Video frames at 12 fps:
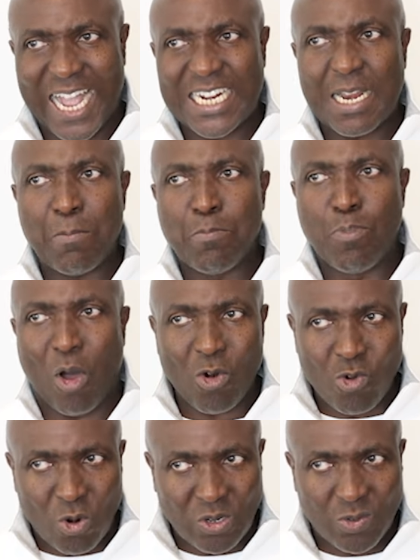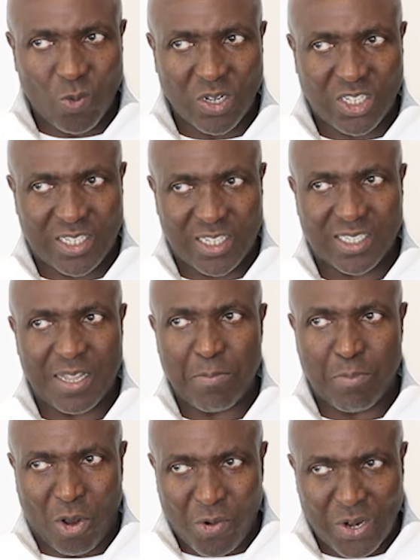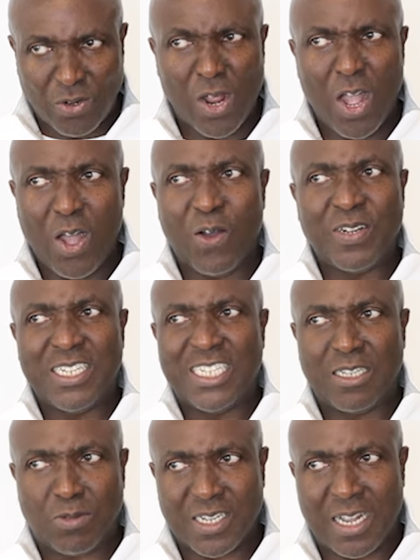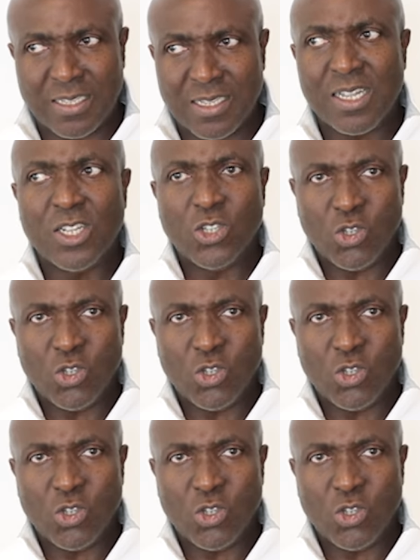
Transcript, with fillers: And they borrowed, watch this, they borrowed of the Egyptians